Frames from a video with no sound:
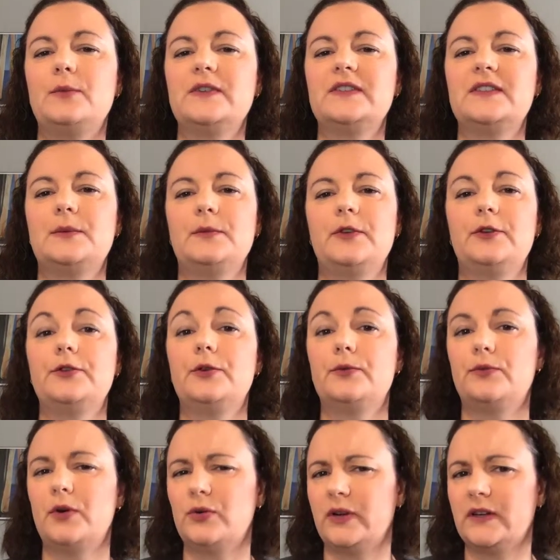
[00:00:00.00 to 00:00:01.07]
was similar to
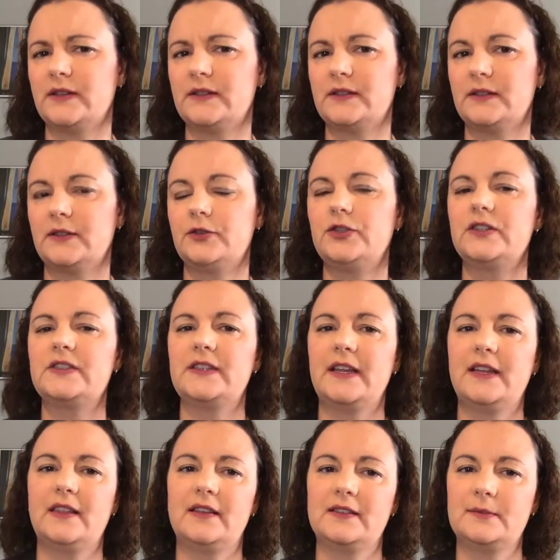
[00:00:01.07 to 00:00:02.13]
Rotis, just
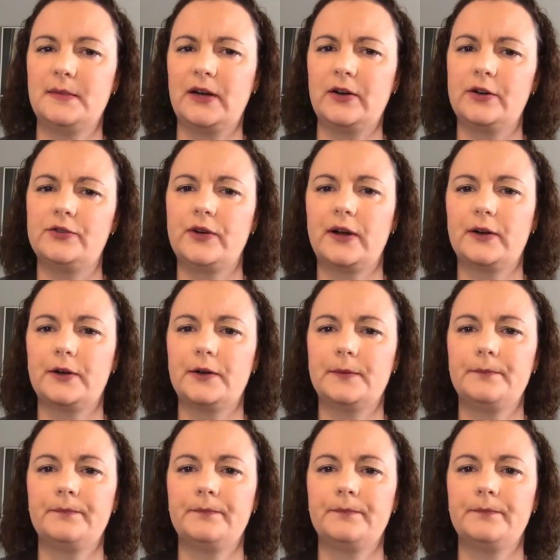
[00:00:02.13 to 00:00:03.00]
like this marriage record.